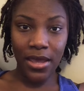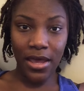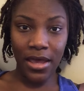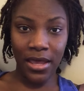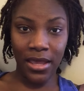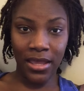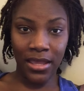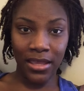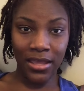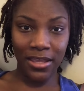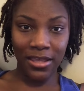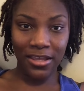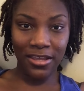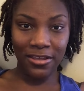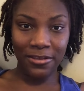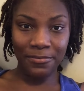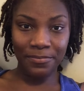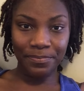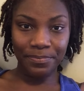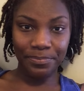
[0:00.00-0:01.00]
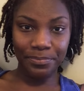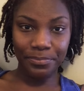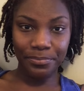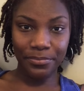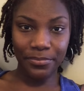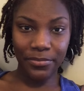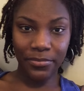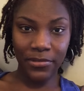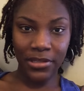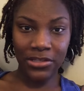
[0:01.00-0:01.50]
Um,
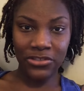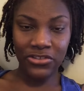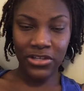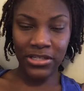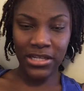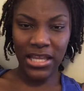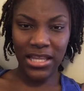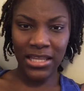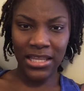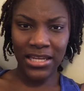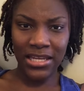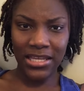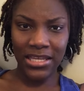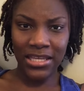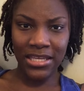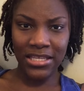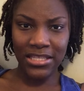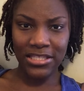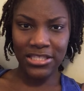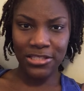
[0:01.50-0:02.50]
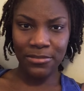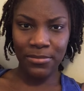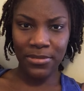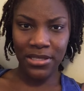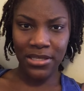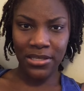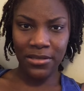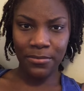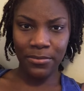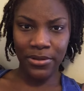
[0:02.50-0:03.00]
I try not to let it get to
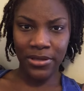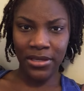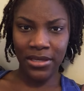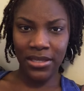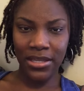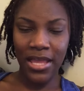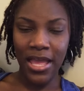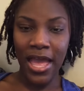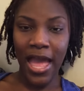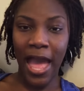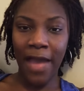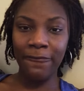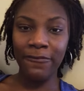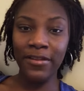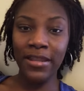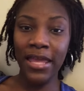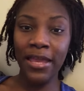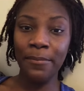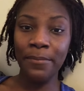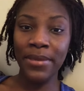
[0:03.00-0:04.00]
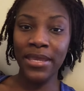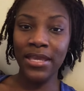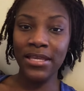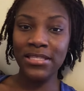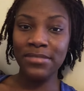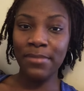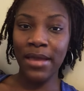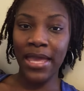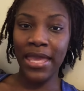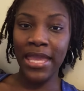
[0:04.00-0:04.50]
me, but I feel like
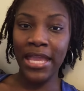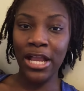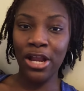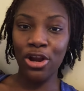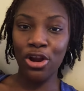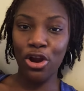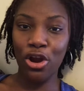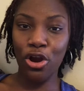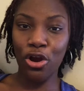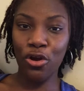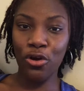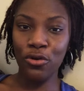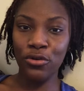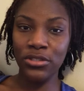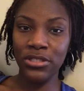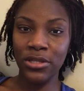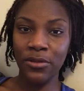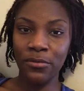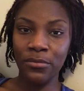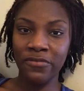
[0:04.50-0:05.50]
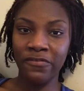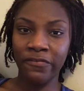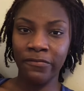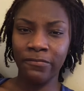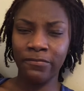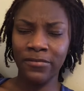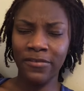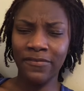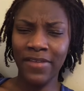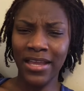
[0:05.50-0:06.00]
because my hair curls and was,
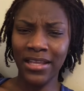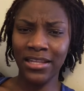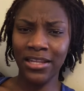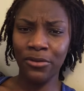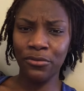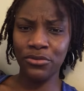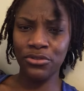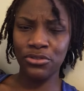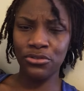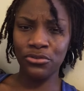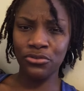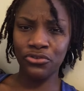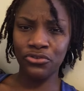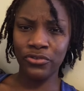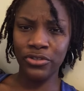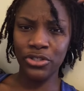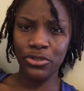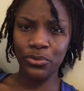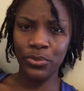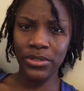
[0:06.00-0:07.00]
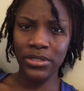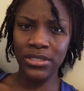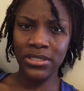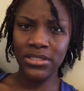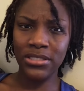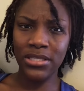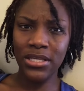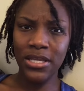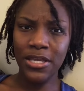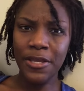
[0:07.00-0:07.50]
the fact that it was two string
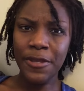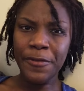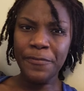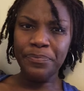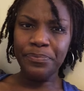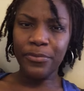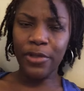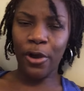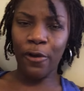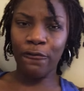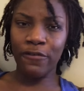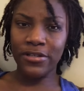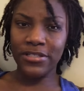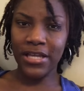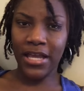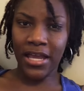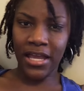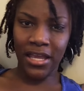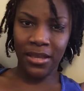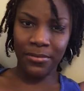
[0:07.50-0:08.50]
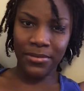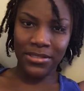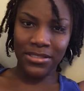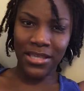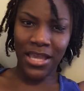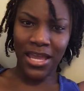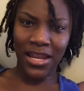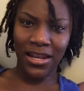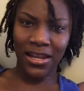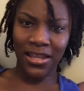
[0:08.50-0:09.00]
twists, over time it's
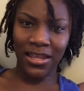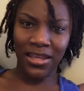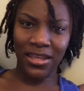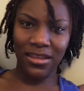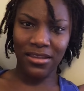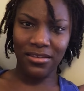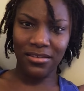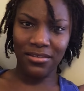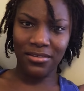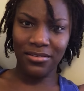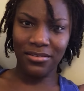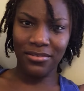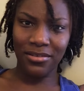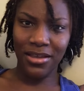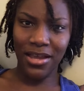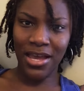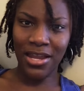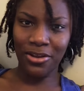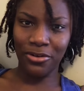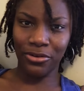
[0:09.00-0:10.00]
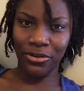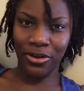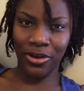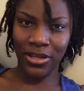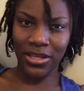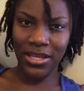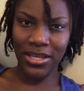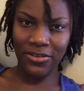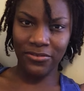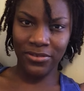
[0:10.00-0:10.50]
kind of like i don't know i
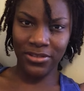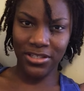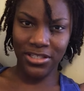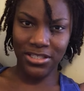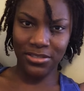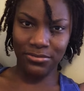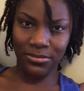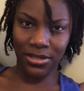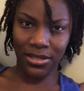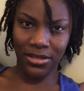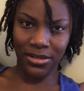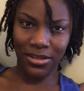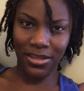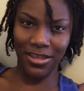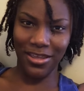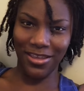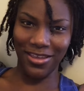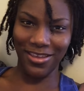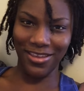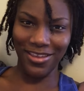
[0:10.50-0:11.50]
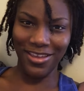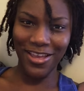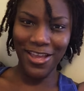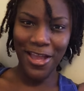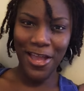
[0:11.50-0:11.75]
can't really explain it